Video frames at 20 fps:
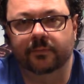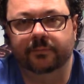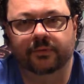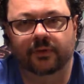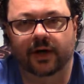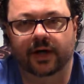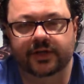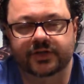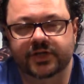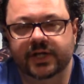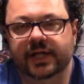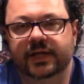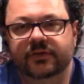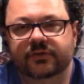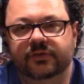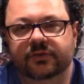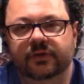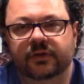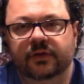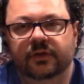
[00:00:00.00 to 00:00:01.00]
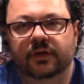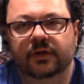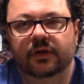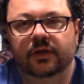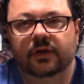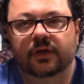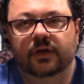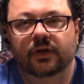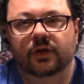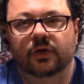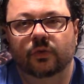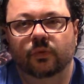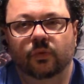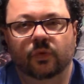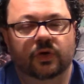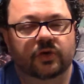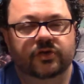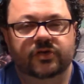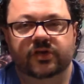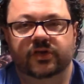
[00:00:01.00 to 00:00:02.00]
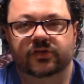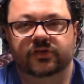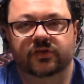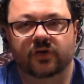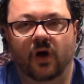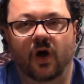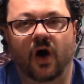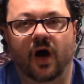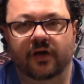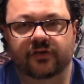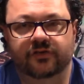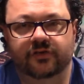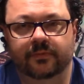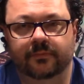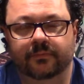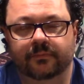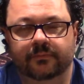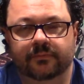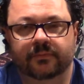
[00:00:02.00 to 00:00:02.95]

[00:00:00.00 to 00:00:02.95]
projects were just awesome.